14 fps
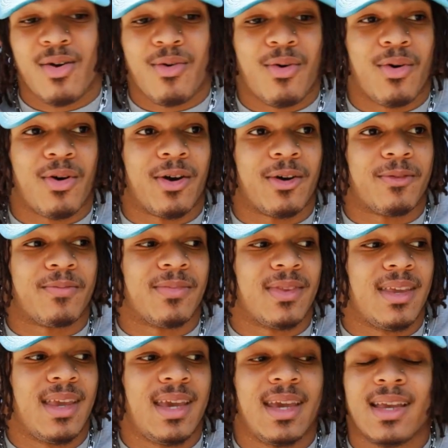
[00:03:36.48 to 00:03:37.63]
or
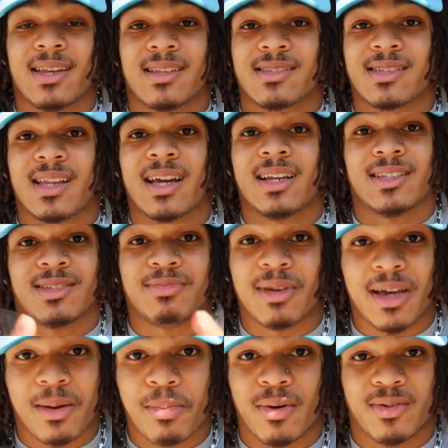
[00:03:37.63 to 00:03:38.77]
in the slightest
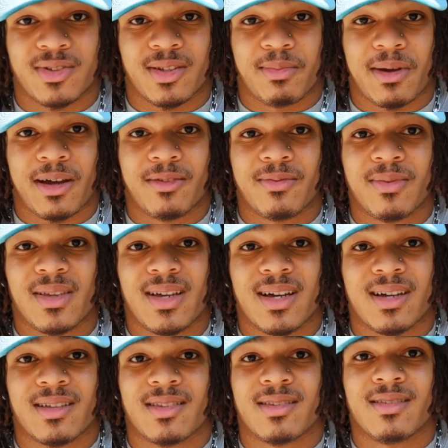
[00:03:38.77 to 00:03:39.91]
make a post about,
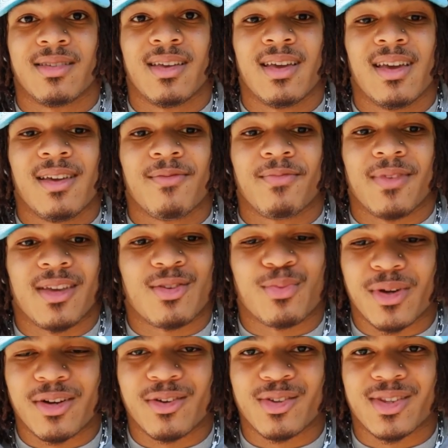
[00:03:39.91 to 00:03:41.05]
because it's
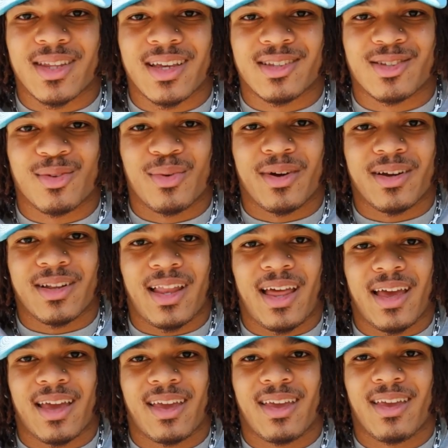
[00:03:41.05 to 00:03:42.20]
one of those things to where,
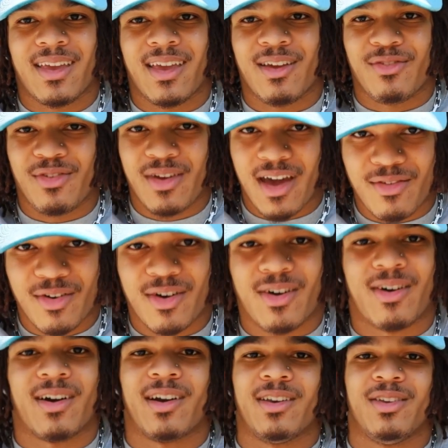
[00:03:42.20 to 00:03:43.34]
like, if you have a
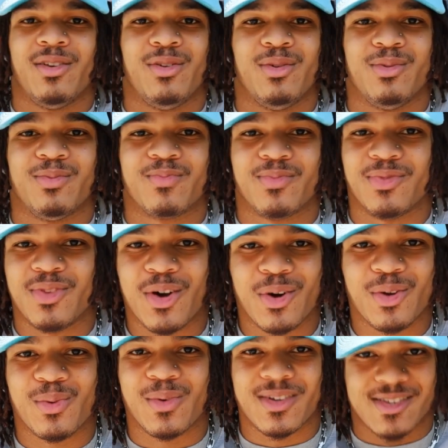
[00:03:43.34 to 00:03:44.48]
heart, you know,
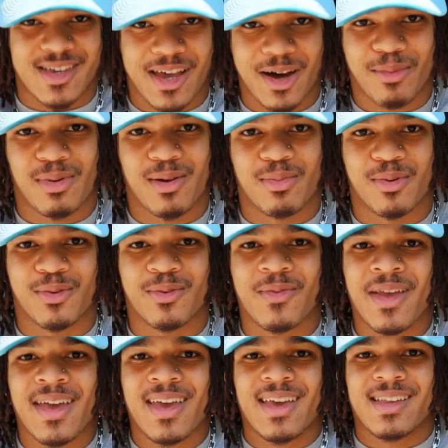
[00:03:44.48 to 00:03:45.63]
you want to help people,
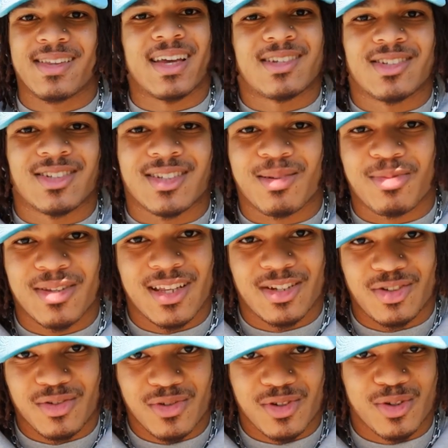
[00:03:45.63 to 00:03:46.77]
that's just something
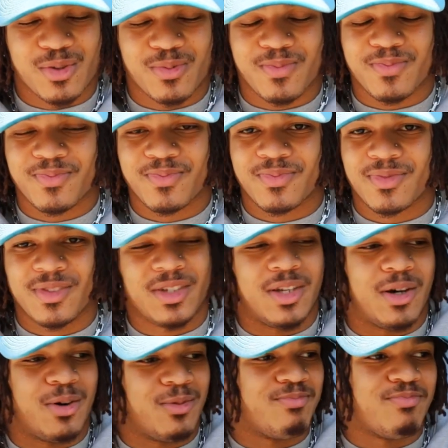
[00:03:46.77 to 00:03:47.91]
that you do, you
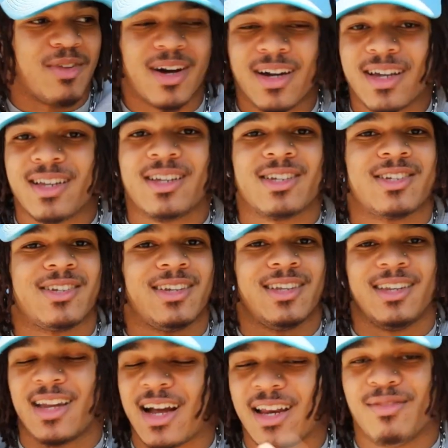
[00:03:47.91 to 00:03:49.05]
know,
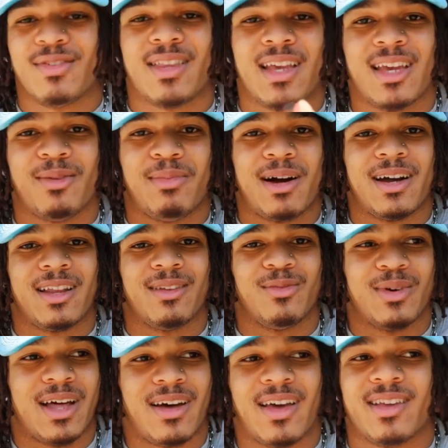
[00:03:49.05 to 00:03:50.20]
unconditionally, not even thinking about it,
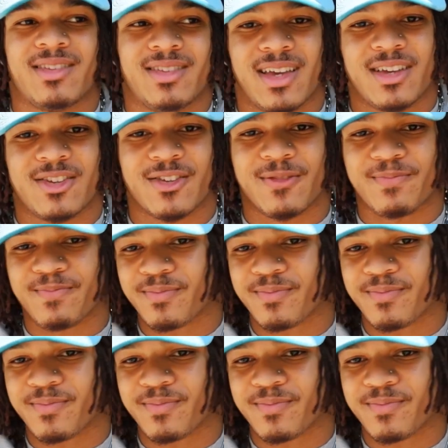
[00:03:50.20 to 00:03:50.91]
without hesitation.